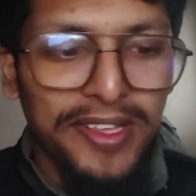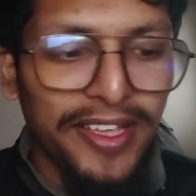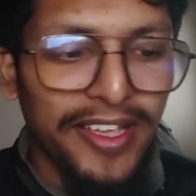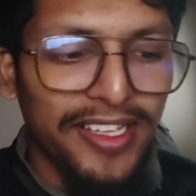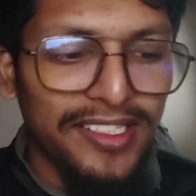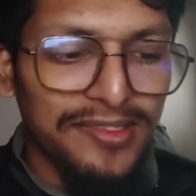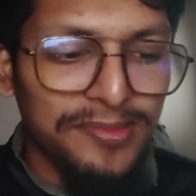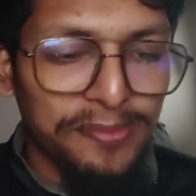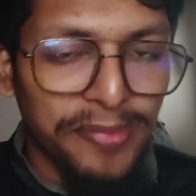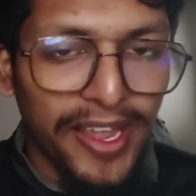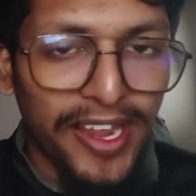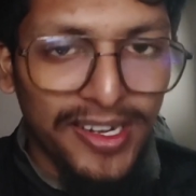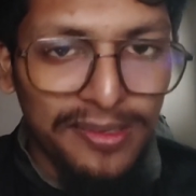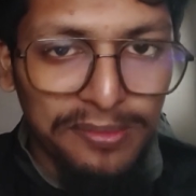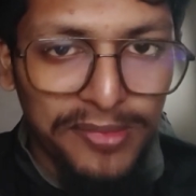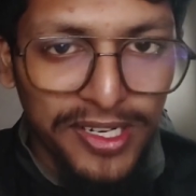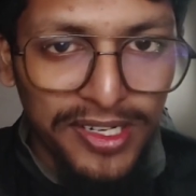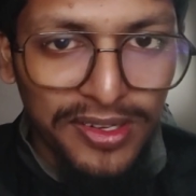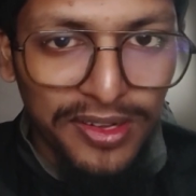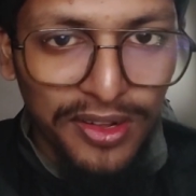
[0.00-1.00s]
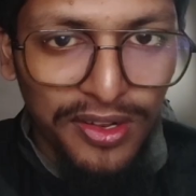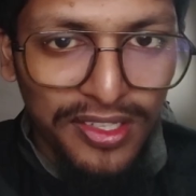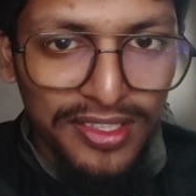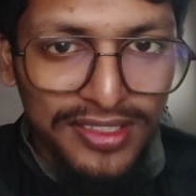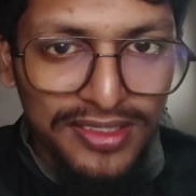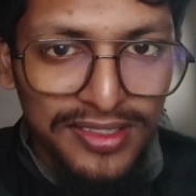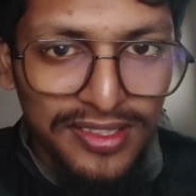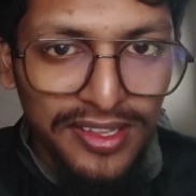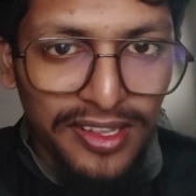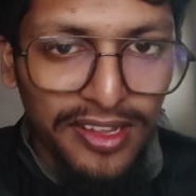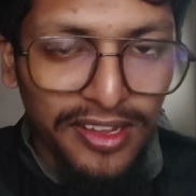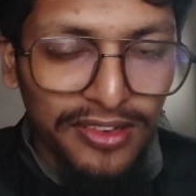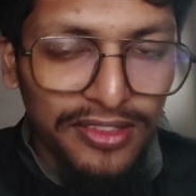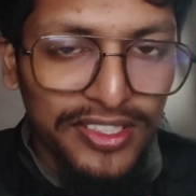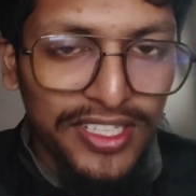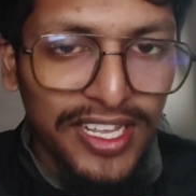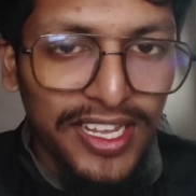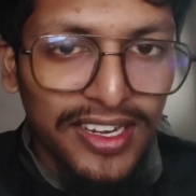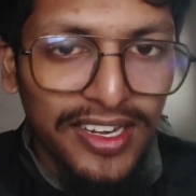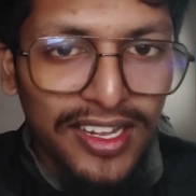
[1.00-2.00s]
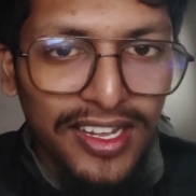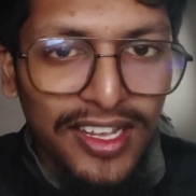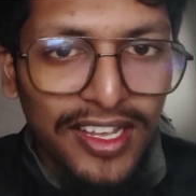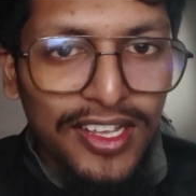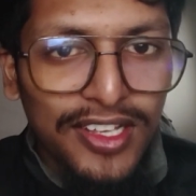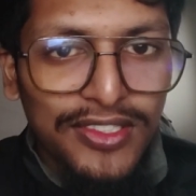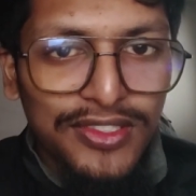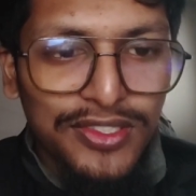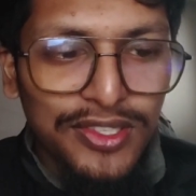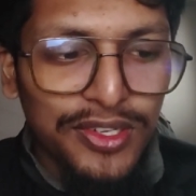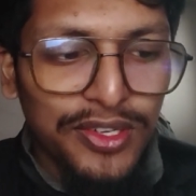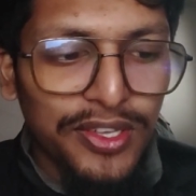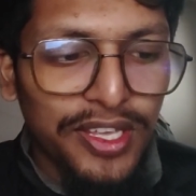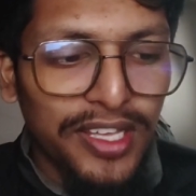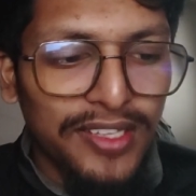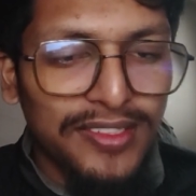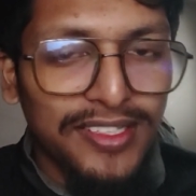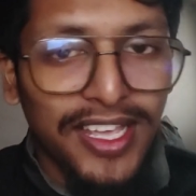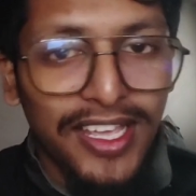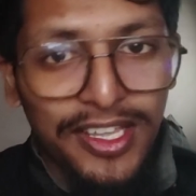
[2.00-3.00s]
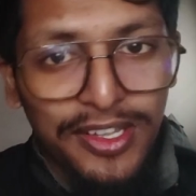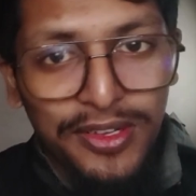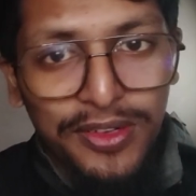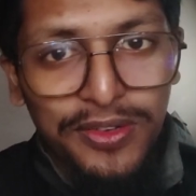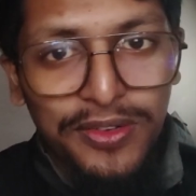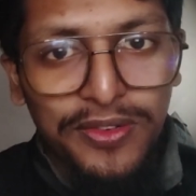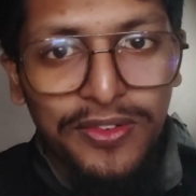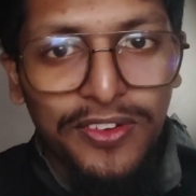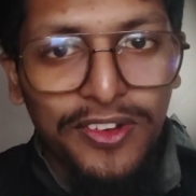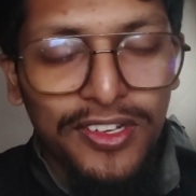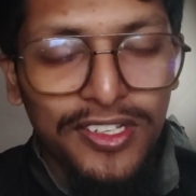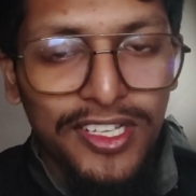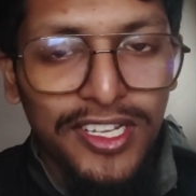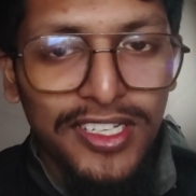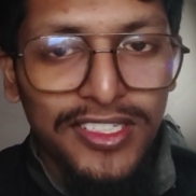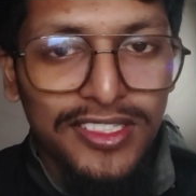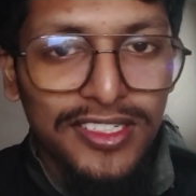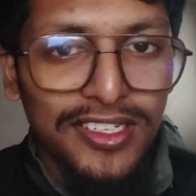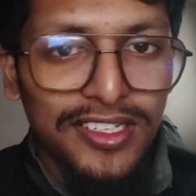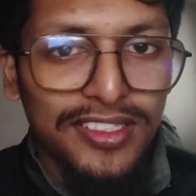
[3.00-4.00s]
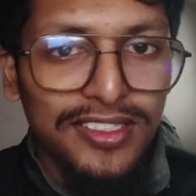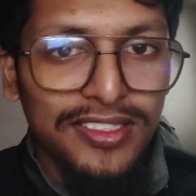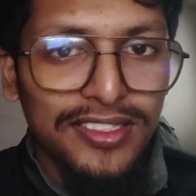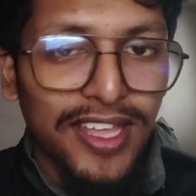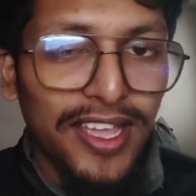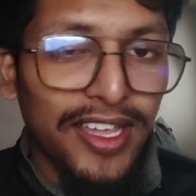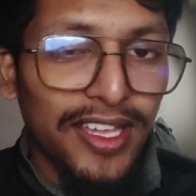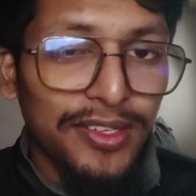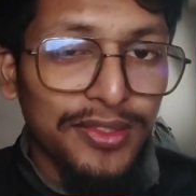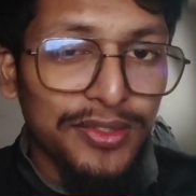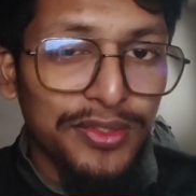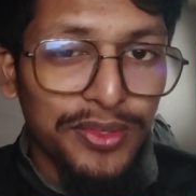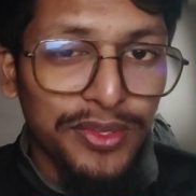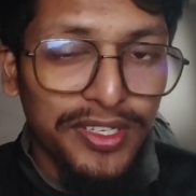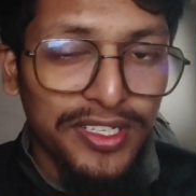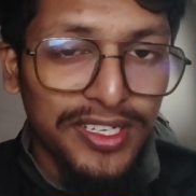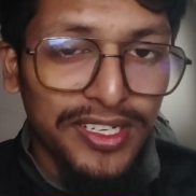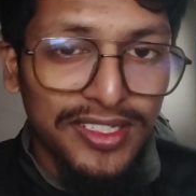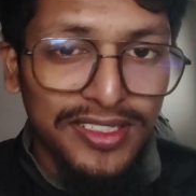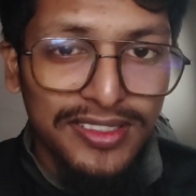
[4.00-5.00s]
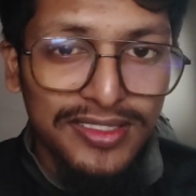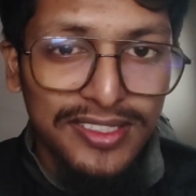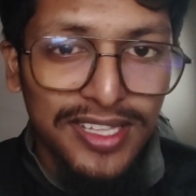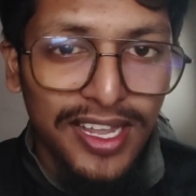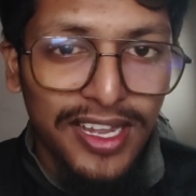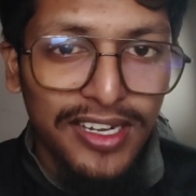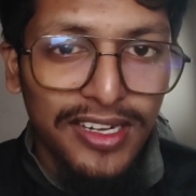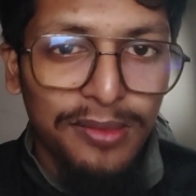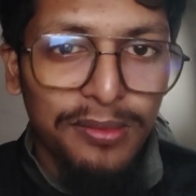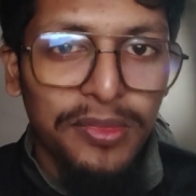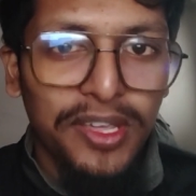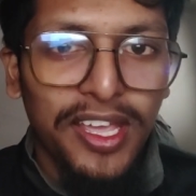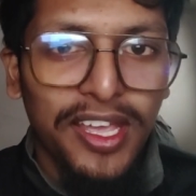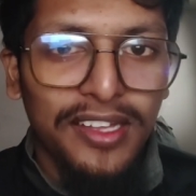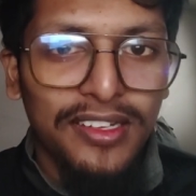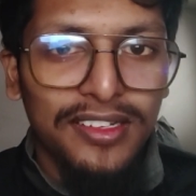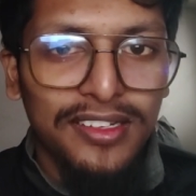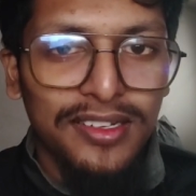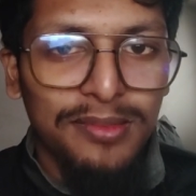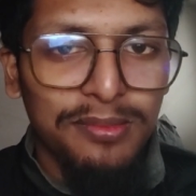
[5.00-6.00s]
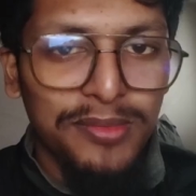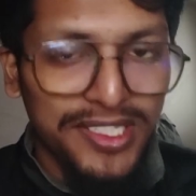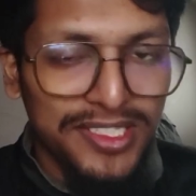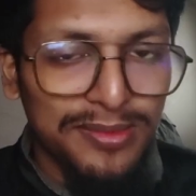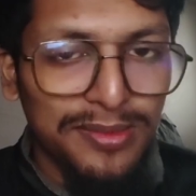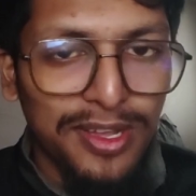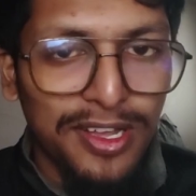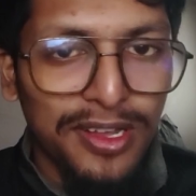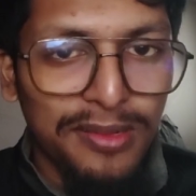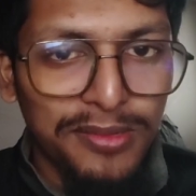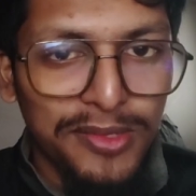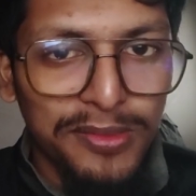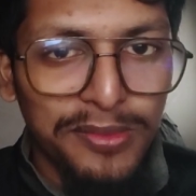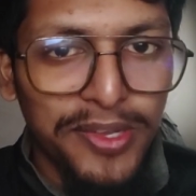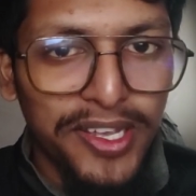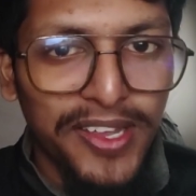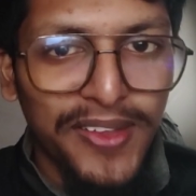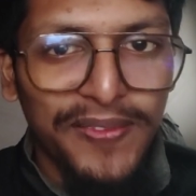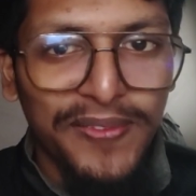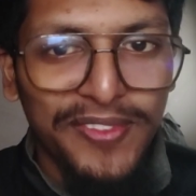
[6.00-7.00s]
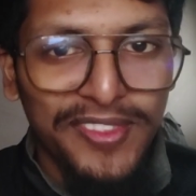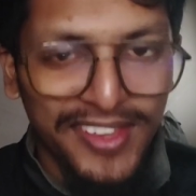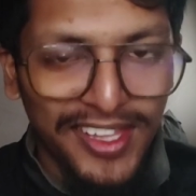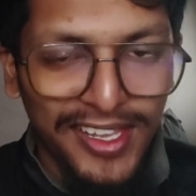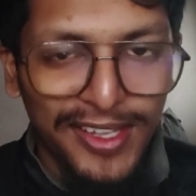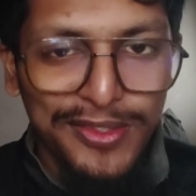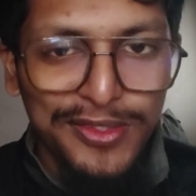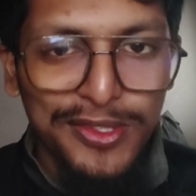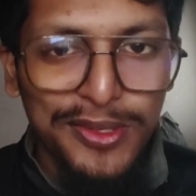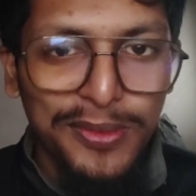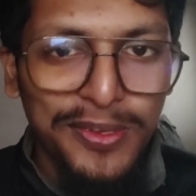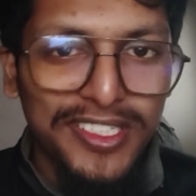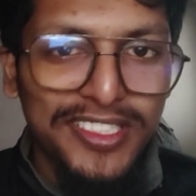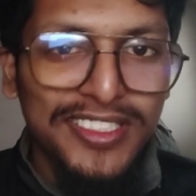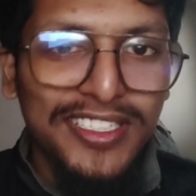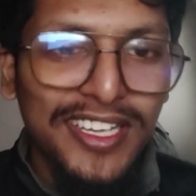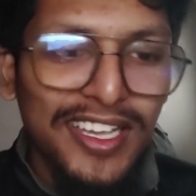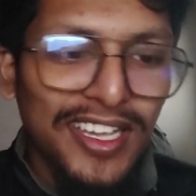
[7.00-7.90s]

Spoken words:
expand my knowledge on that. So yeah, thank you to Intelligence Academy and Ms. Mohammed Bhair. Thank you so much.